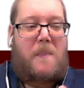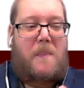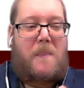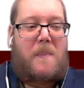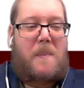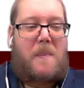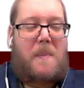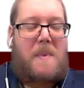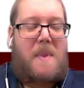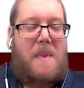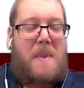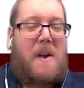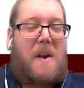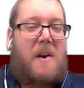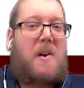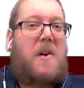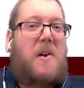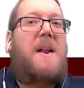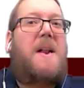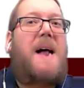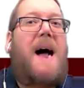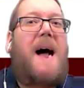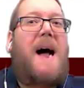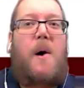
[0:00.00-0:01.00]

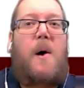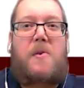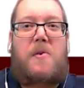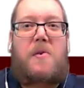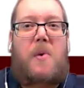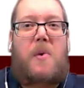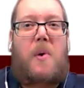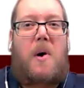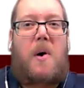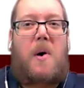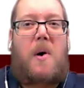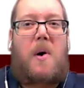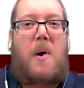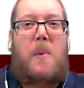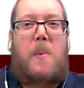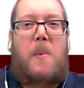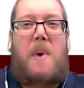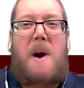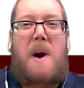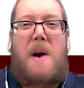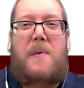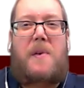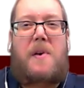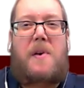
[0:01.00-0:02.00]
clout or whatever
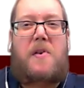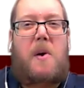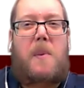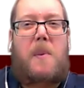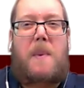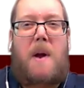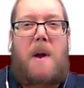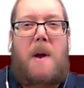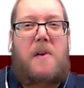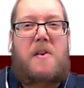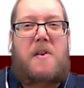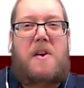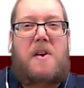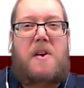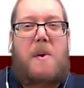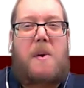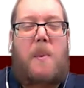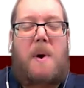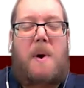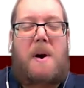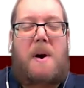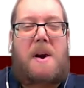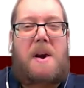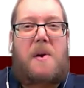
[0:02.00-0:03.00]
terminology you want to
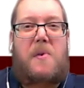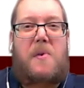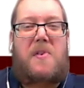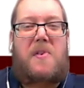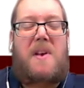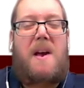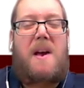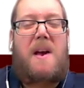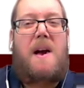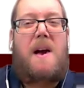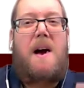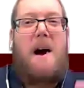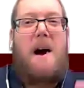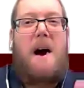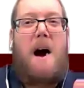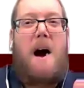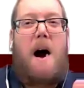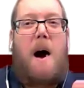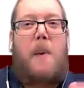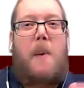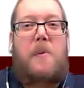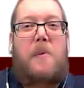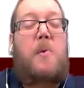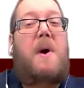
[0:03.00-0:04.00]
use, to
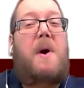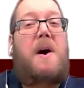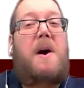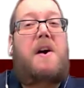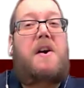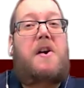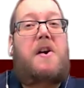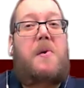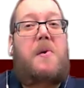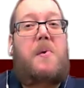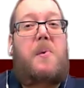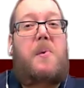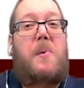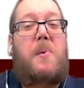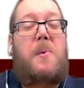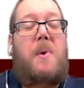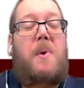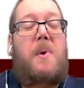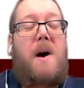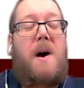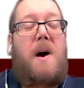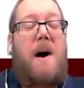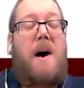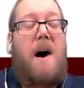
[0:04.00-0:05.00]
where you
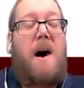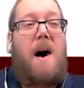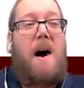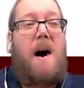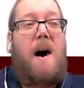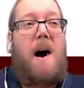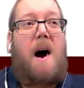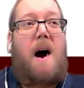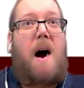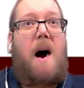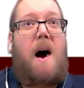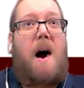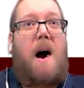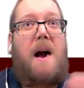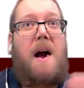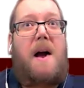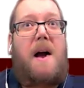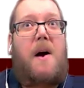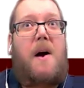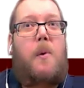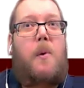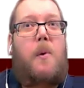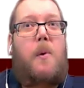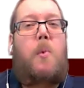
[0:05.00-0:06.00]
were
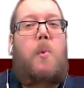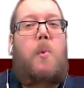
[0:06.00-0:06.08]
able to